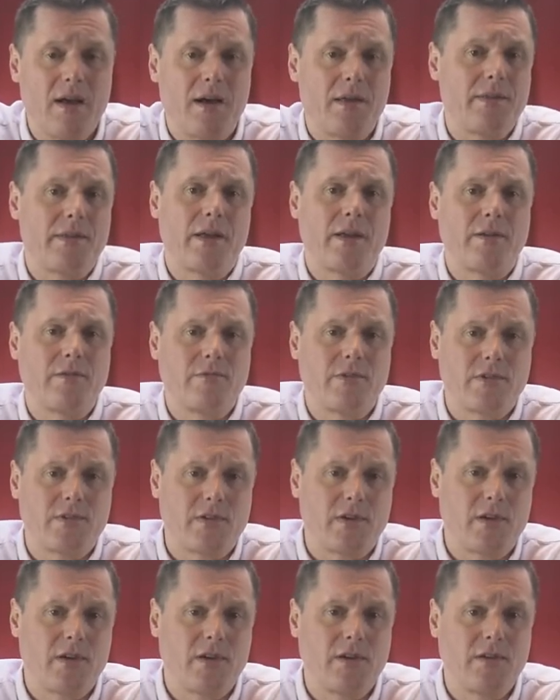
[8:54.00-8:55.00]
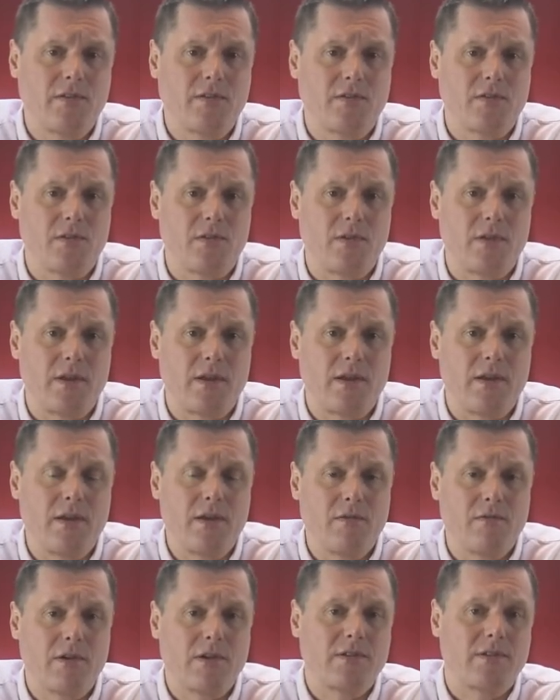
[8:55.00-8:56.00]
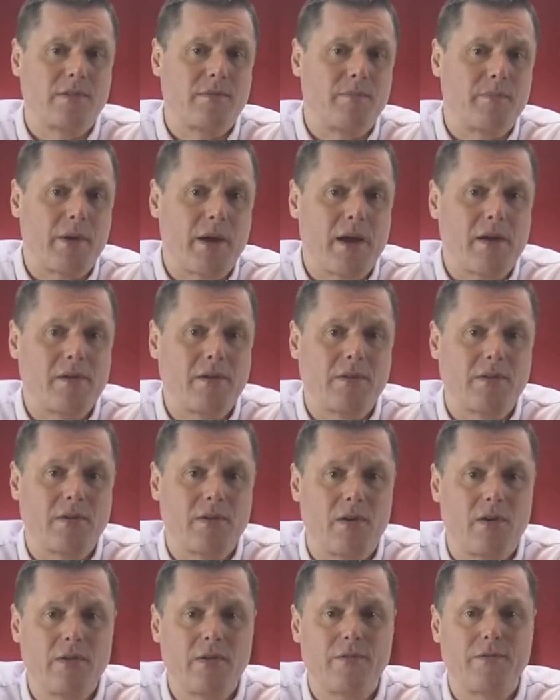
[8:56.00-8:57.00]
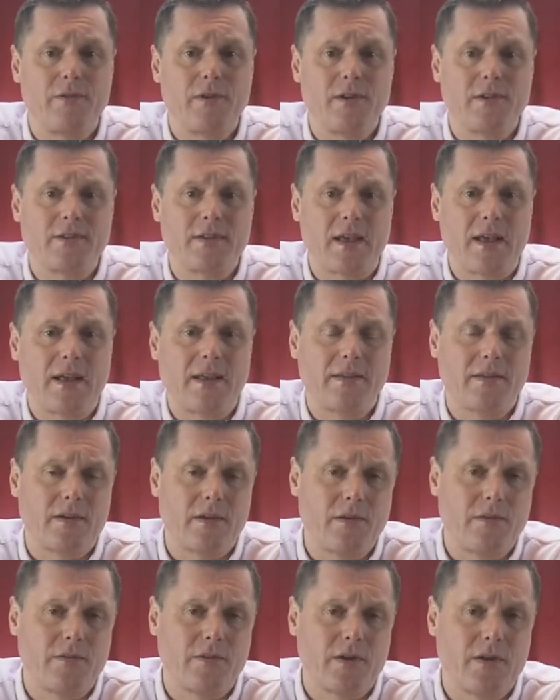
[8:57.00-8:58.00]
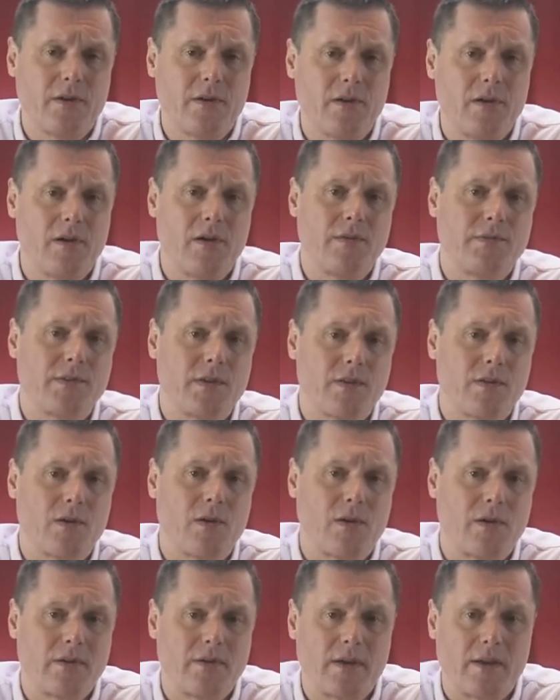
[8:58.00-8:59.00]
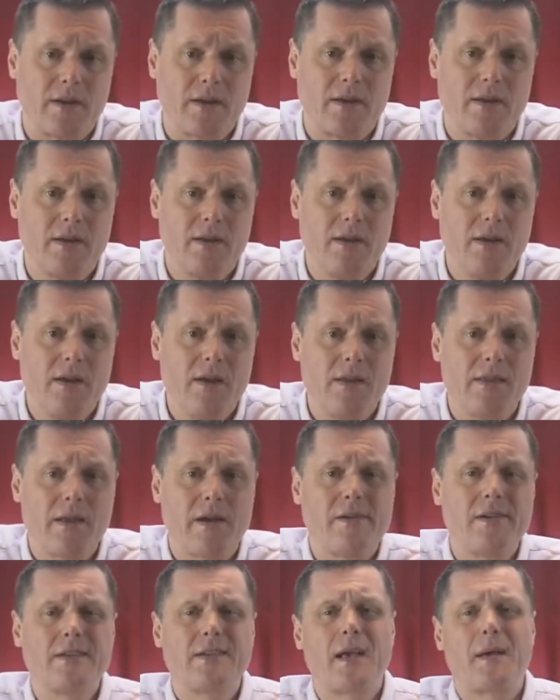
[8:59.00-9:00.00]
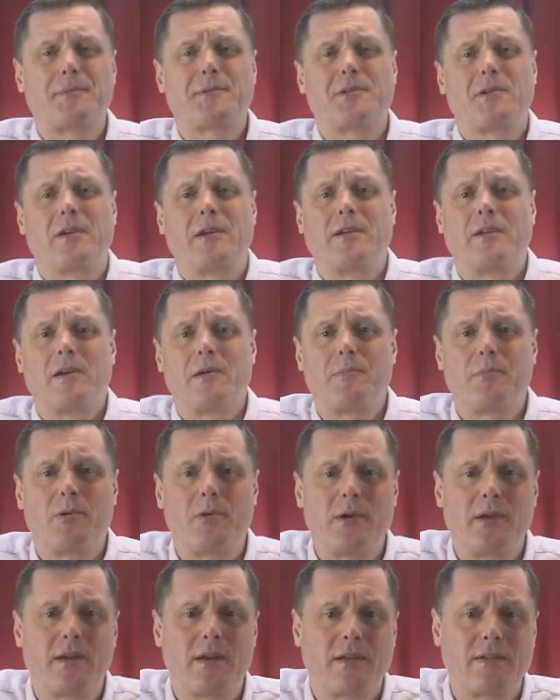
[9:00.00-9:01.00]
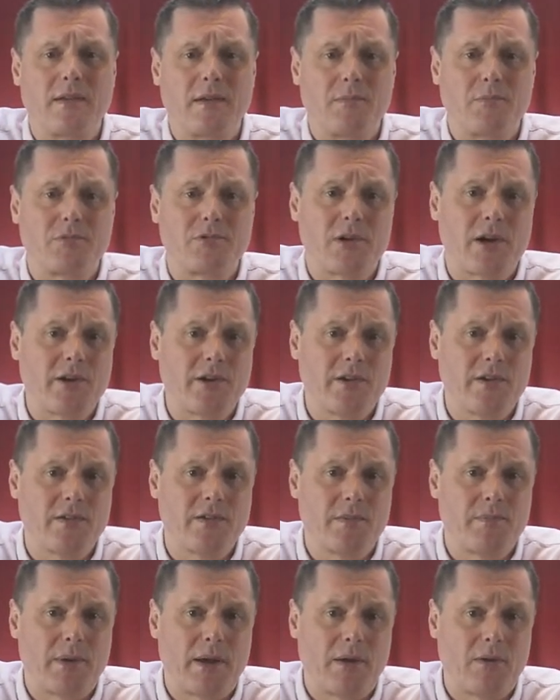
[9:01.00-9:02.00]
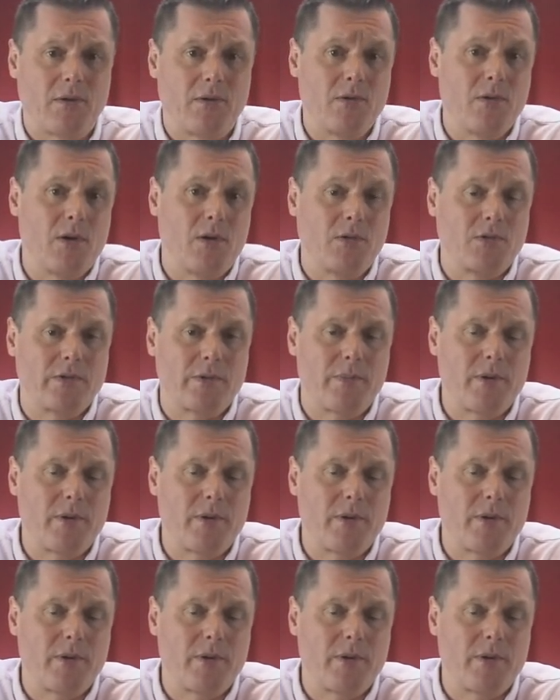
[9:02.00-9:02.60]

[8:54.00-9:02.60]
and then returned to the resident parent on the first handover after the holiday. There is absolutely no point getting precious about who holds